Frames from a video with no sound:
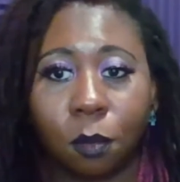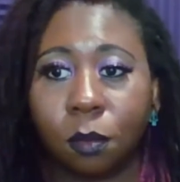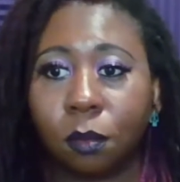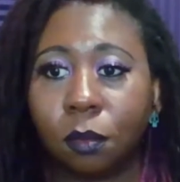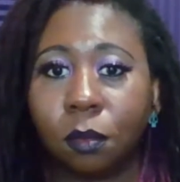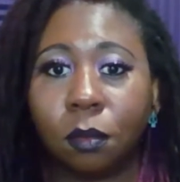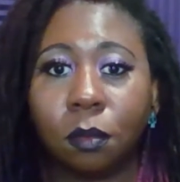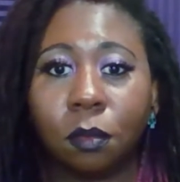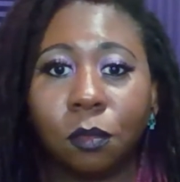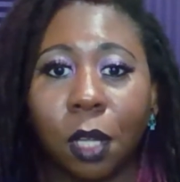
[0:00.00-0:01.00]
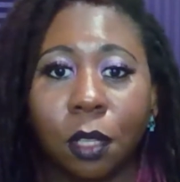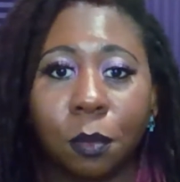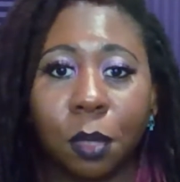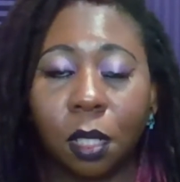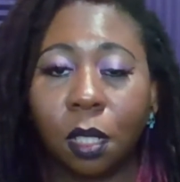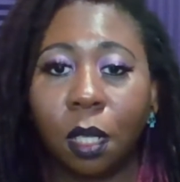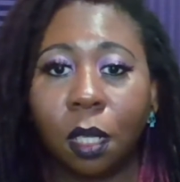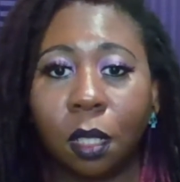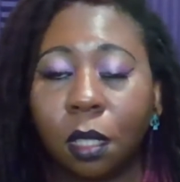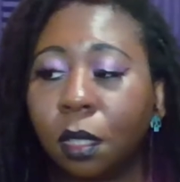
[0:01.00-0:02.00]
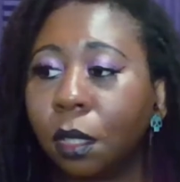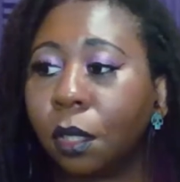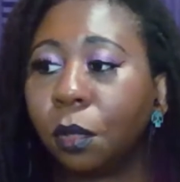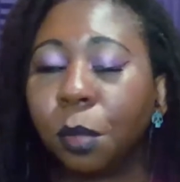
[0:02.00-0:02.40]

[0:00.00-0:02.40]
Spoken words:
rather being an alien than a human. But